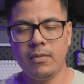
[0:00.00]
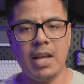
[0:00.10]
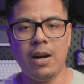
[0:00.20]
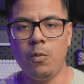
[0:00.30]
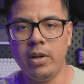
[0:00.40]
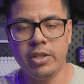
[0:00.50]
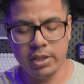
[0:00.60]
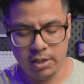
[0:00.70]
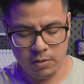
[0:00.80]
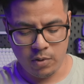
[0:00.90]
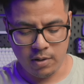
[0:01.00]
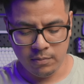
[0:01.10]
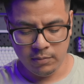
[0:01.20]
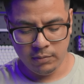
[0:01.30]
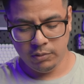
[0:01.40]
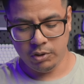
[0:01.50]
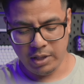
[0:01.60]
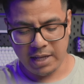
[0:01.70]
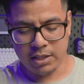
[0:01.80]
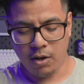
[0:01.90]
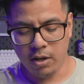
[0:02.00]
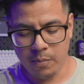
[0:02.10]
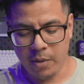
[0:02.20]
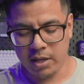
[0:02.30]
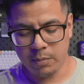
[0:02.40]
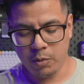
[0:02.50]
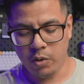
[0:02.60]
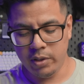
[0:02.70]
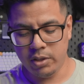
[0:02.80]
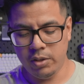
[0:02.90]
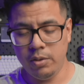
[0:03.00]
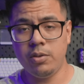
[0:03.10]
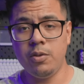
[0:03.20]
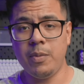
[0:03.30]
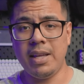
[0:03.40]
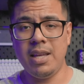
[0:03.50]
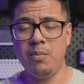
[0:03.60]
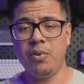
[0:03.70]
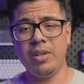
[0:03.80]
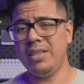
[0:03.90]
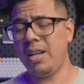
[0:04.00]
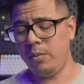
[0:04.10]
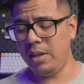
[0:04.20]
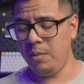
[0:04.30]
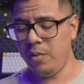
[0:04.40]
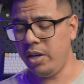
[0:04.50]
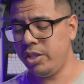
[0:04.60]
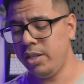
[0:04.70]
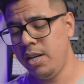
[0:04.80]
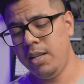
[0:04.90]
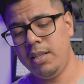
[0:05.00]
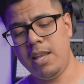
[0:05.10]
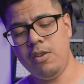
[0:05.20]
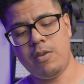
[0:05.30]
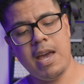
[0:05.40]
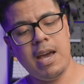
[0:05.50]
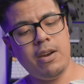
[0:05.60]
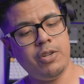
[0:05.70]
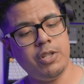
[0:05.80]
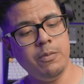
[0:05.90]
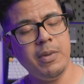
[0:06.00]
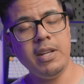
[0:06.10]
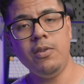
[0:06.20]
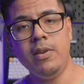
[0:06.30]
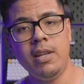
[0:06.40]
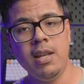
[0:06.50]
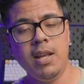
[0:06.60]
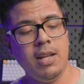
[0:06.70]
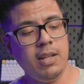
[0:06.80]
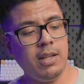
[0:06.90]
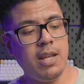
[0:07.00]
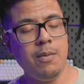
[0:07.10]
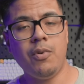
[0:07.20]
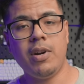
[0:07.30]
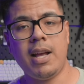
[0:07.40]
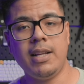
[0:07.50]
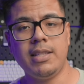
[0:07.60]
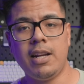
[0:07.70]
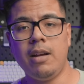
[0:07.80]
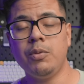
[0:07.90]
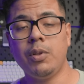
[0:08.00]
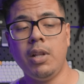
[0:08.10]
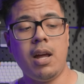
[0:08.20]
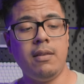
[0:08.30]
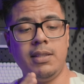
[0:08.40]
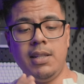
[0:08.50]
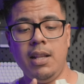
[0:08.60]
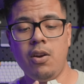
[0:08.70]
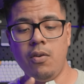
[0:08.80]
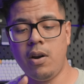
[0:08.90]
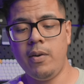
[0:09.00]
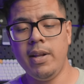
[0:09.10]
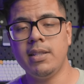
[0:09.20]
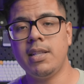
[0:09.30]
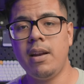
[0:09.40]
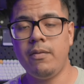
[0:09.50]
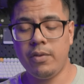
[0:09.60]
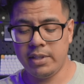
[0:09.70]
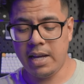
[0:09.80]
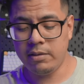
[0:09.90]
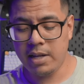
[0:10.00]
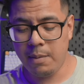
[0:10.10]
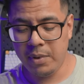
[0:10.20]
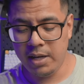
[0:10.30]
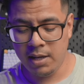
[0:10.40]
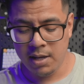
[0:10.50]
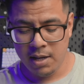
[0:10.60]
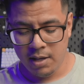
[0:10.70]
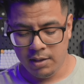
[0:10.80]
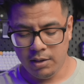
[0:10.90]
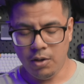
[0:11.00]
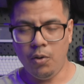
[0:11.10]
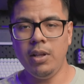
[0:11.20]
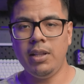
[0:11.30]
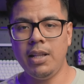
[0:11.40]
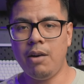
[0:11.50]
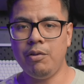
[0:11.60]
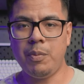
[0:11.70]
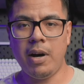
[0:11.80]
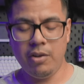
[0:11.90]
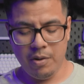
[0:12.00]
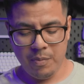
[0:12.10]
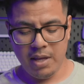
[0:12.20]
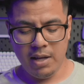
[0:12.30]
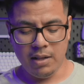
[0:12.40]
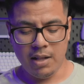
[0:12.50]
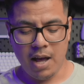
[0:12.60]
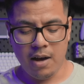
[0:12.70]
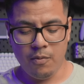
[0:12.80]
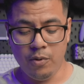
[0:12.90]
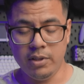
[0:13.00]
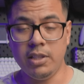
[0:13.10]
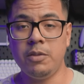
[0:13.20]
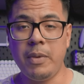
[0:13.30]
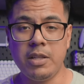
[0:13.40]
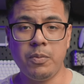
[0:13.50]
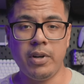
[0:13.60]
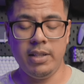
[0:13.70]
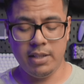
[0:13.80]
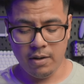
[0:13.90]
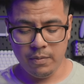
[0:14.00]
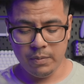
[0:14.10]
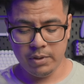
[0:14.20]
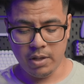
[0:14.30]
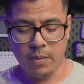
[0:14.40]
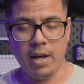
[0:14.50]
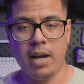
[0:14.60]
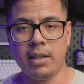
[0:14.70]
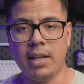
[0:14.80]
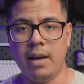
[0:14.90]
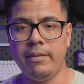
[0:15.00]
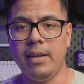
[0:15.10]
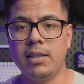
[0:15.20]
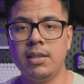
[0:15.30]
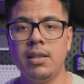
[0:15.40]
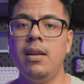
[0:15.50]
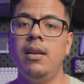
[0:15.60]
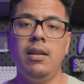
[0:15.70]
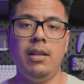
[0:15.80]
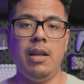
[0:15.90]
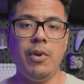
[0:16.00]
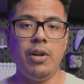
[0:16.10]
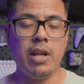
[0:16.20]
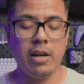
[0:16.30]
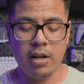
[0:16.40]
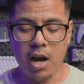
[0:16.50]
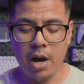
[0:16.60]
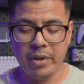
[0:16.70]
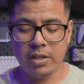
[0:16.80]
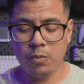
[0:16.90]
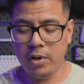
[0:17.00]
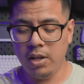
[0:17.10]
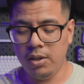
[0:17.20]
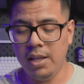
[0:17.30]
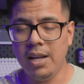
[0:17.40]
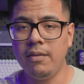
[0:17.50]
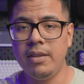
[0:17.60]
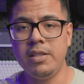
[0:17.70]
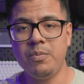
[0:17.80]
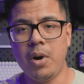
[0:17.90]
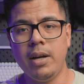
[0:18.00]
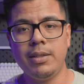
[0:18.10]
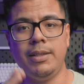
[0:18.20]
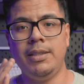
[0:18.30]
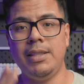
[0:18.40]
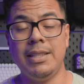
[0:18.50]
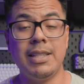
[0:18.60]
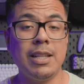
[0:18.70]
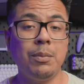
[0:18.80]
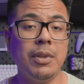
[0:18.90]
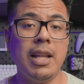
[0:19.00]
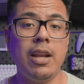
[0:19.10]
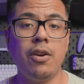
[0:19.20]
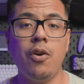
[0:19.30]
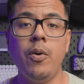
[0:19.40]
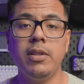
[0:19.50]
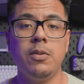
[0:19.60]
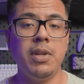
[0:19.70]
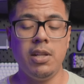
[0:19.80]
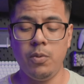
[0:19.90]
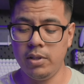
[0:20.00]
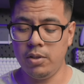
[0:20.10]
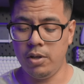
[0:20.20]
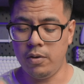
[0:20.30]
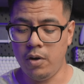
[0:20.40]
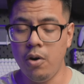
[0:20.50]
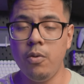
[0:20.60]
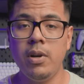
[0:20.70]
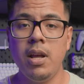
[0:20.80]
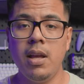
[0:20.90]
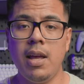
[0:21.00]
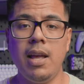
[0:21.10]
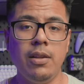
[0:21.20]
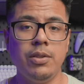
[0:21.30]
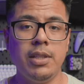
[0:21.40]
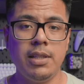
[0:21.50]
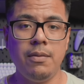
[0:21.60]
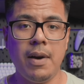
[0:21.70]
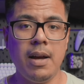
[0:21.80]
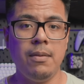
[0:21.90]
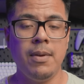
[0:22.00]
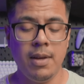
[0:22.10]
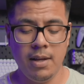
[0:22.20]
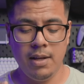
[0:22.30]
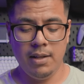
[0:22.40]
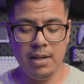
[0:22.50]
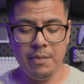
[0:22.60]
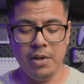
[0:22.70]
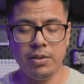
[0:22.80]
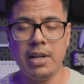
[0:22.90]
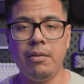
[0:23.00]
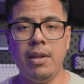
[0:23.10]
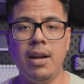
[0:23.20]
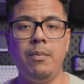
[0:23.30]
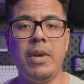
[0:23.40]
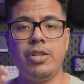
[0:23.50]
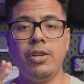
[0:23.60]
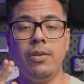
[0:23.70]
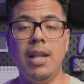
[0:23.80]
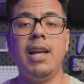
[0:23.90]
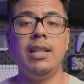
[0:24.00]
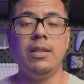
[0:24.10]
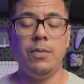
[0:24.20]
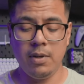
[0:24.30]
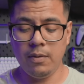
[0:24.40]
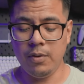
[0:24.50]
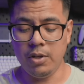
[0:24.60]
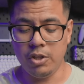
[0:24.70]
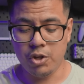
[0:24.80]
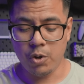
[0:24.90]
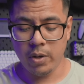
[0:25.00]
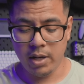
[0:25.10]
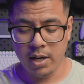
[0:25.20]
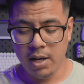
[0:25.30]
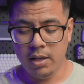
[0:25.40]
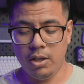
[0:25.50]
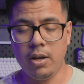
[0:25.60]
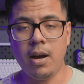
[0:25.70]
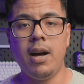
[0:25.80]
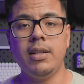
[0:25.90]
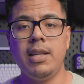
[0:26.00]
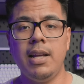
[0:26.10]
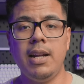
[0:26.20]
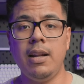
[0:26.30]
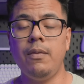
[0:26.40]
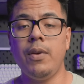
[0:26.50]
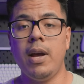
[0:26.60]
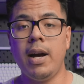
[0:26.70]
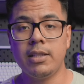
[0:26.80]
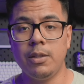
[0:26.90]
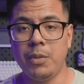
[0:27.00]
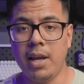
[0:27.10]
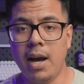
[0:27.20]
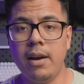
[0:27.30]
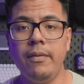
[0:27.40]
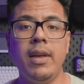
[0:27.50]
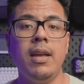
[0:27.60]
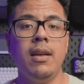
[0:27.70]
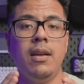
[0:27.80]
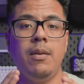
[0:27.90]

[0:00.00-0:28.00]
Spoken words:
That'll work just as well. So that's all the mods I'm going to do to my keyboard. There's not really much that you can or should be doing. The keyboard, like I said, comes with a lot of silicone already inside for sound dampening. The only thing that was bothering me a lot was the Spacebar itself, so I got that fixed. Let me know that in the comments. What do you think of these mods? Is it something that you're going to be doing to your own Halo 65? Let me know down there. Make sure you like this video if you enjoyed the content and if you got something out of it.